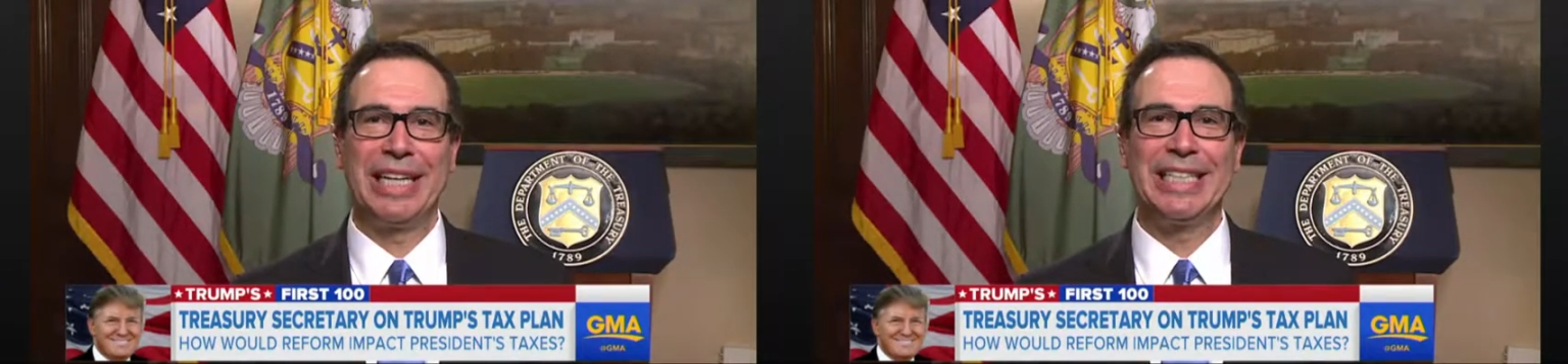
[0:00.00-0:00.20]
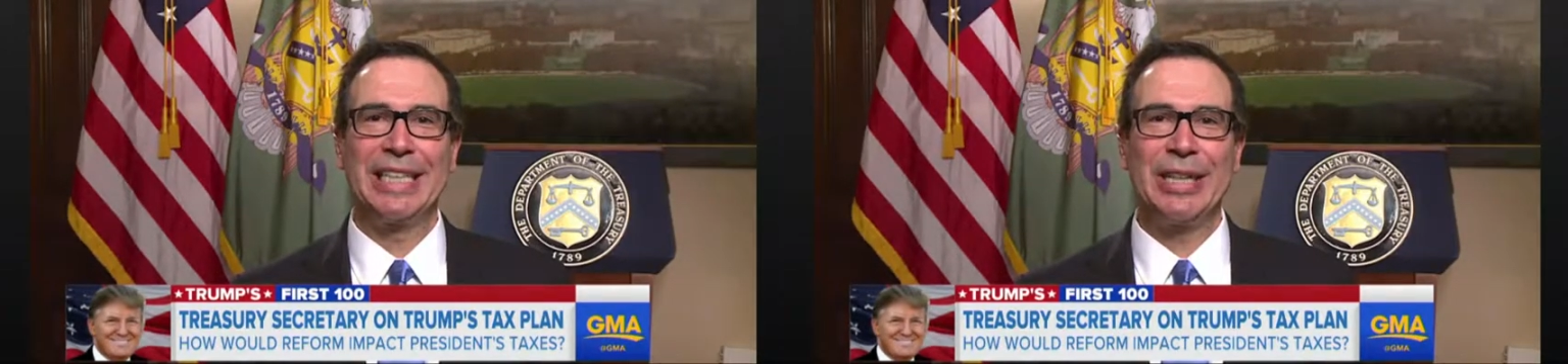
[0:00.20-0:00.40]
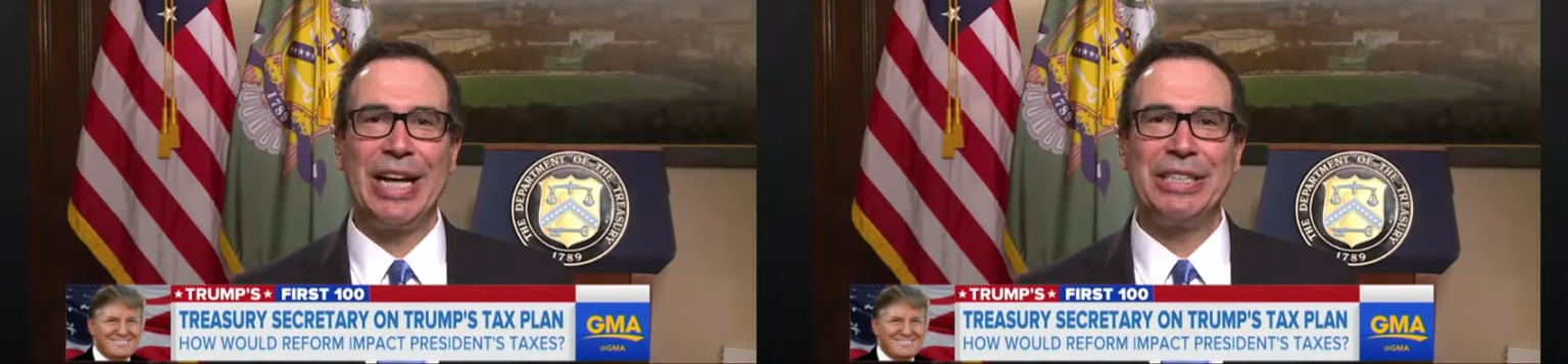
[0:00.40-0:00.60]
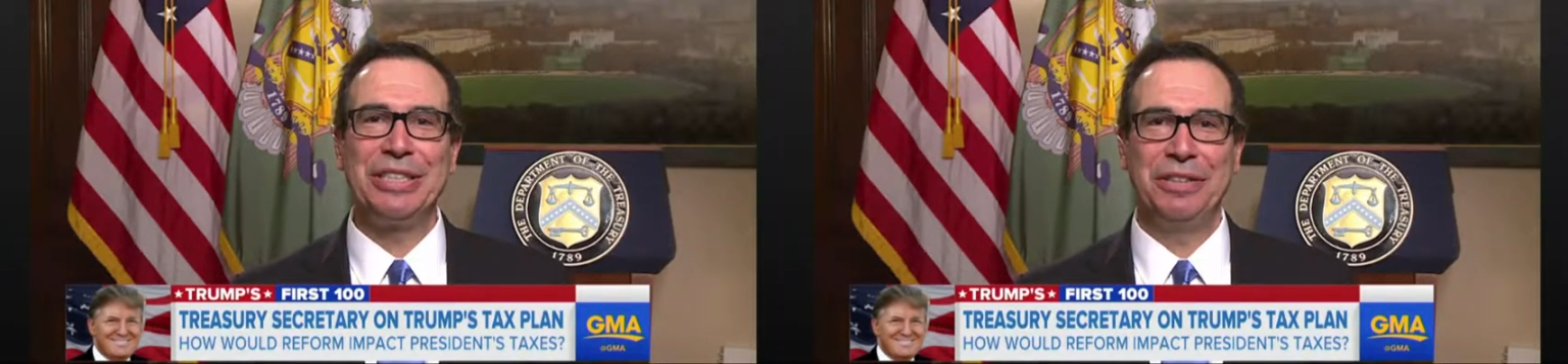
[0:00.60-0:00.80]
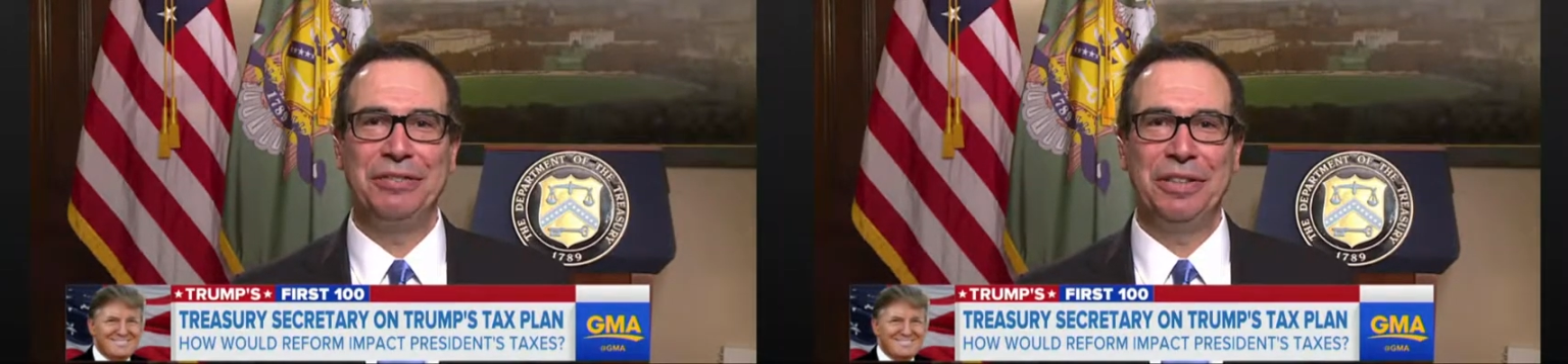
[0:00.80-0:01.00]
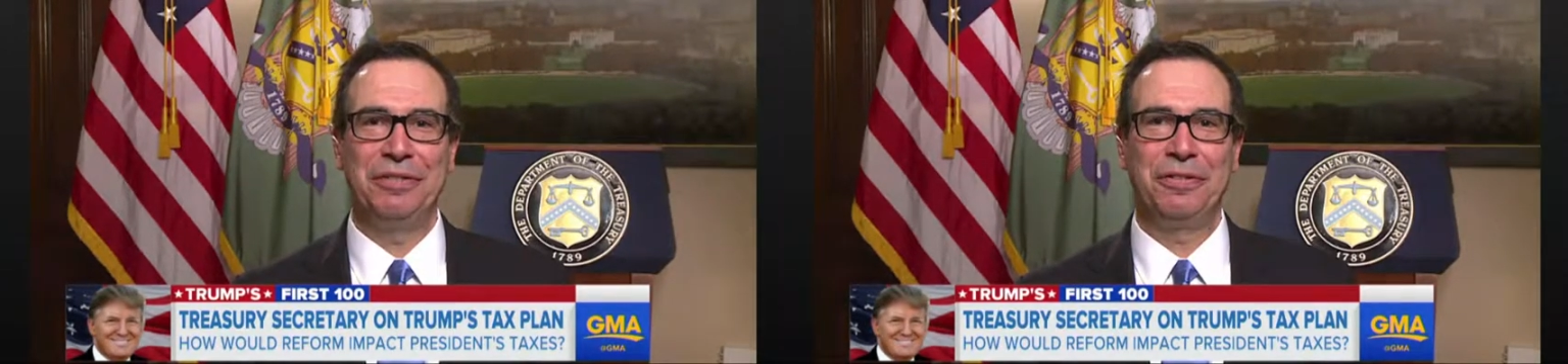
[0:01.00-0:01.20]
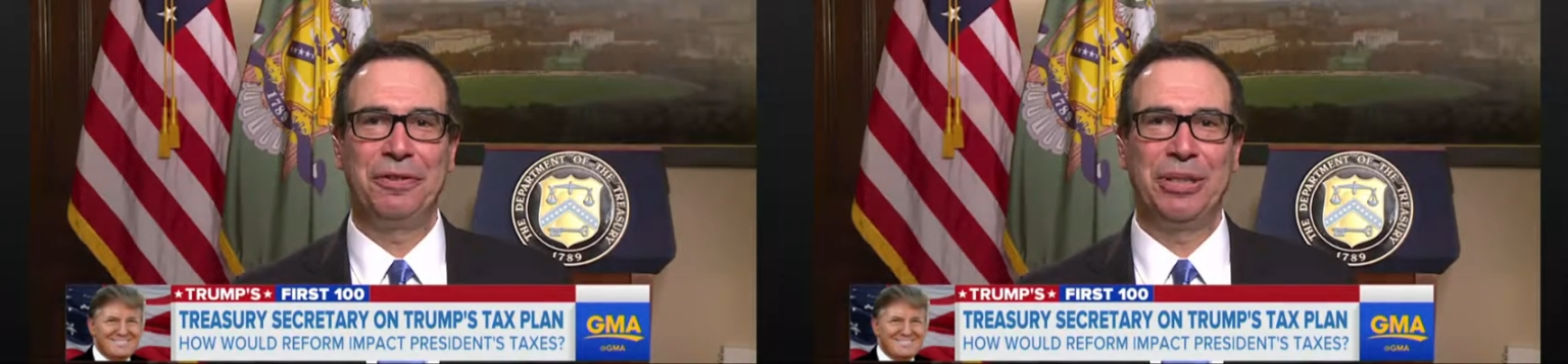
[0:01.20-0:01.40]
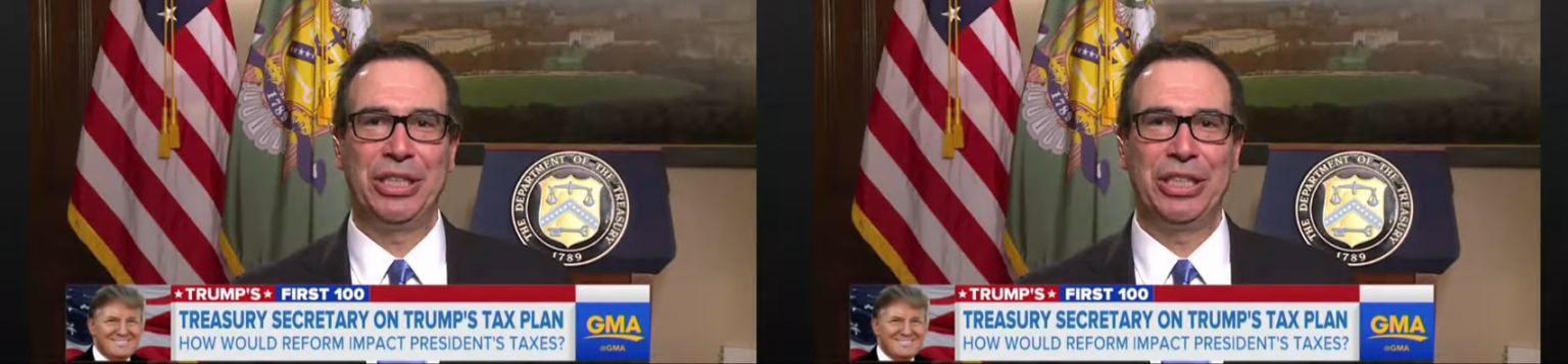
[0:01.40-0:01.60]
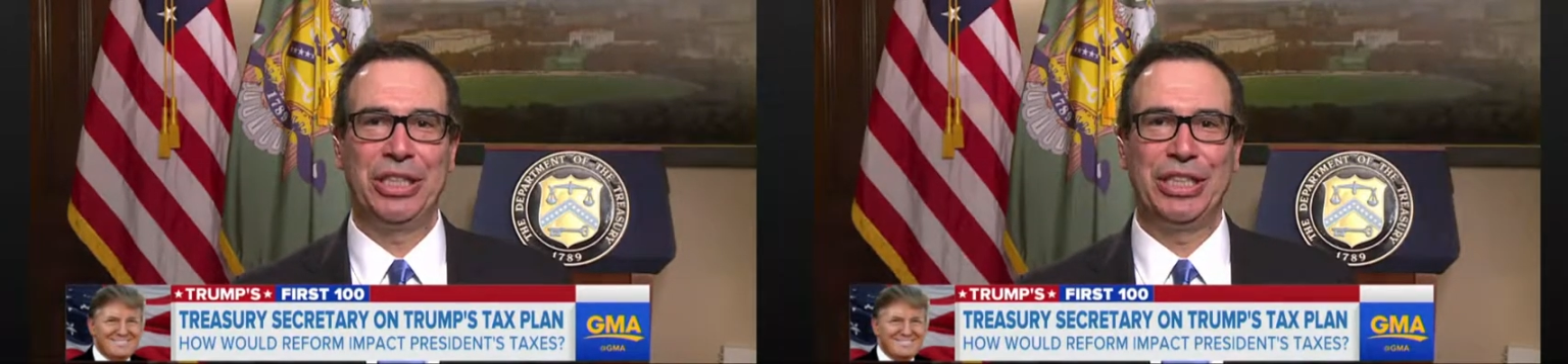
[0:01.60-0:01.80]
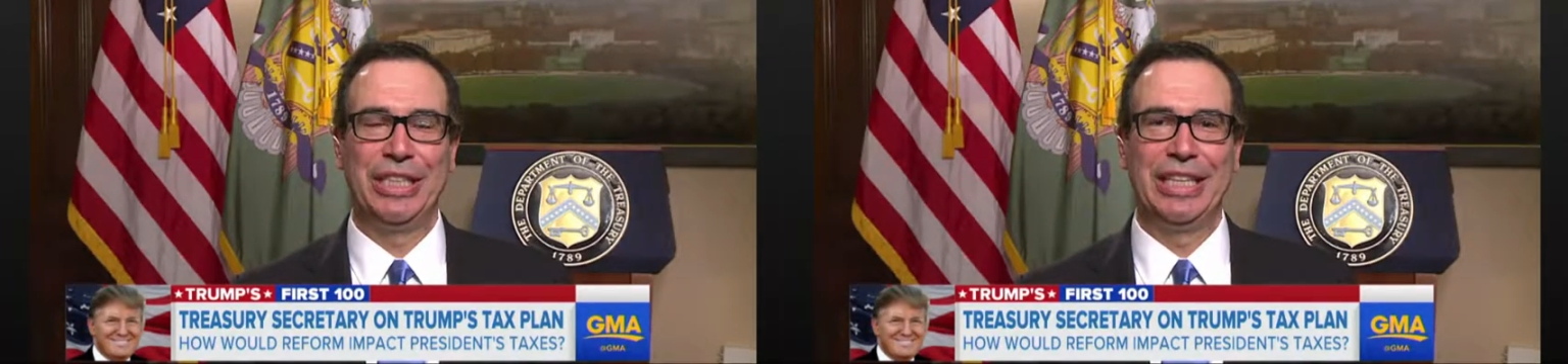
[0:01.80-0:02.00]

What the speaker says: has lots of information